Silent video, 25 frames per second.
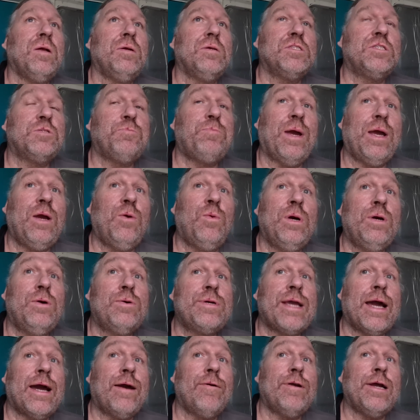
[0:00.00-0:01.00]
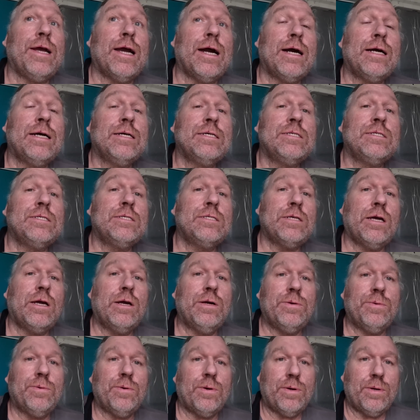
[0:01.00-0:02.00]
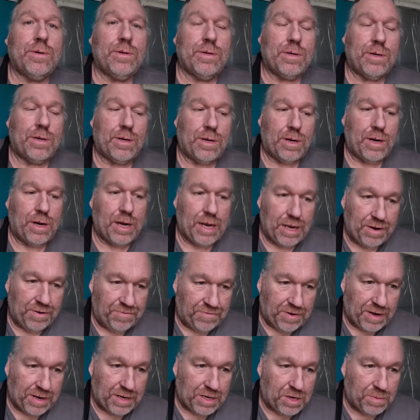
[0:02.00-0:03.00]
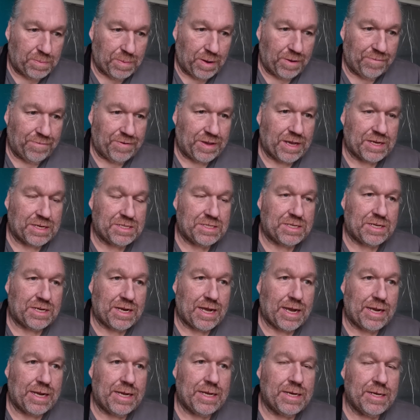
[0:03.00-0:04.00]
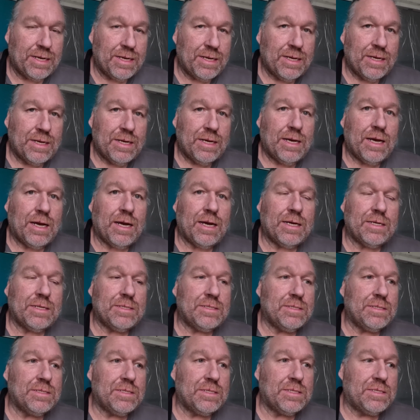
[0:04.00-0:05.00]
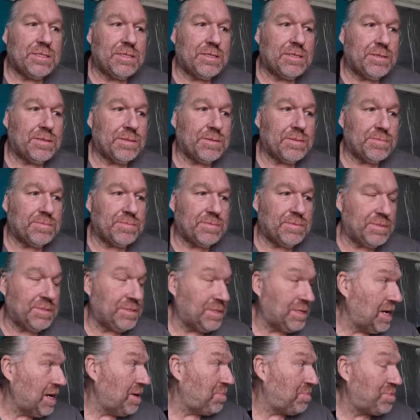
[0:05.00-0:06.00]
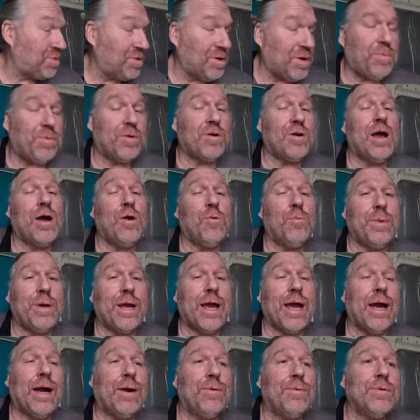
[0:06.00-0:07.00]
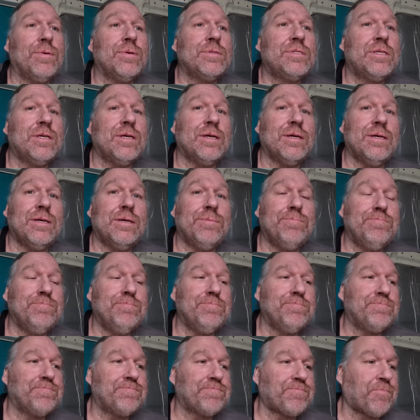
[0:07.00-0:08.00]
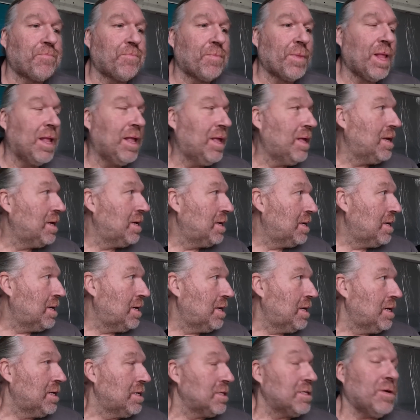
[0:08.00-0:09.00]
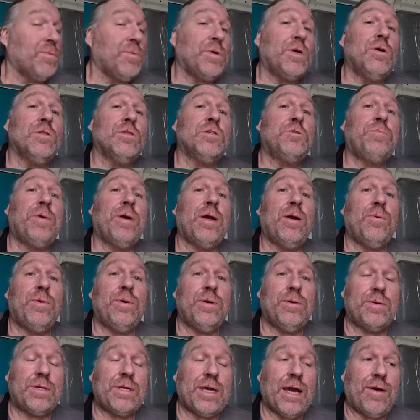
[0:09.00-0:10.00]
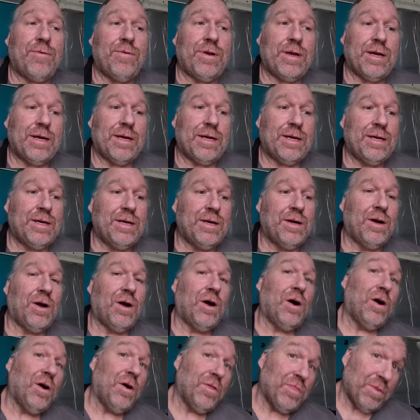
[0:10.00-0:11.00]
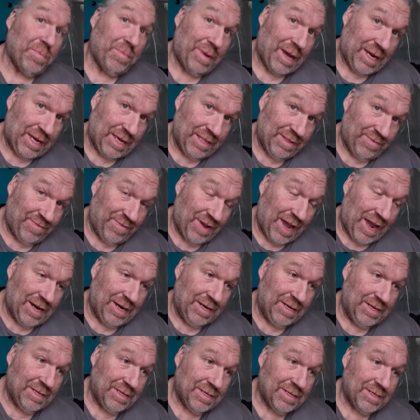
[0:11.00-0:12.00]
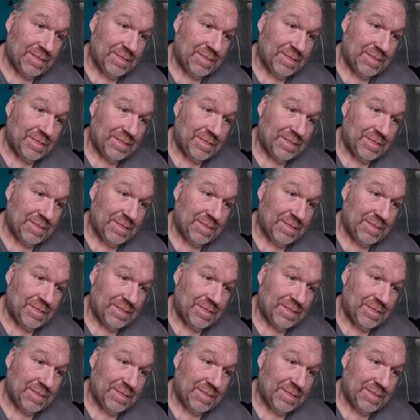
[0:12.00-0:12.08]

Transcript: Spare wheel carrier. So I had a friend come over yesterday and yeah, proper helped me out. So we got the spare wheel carrier on the back of the van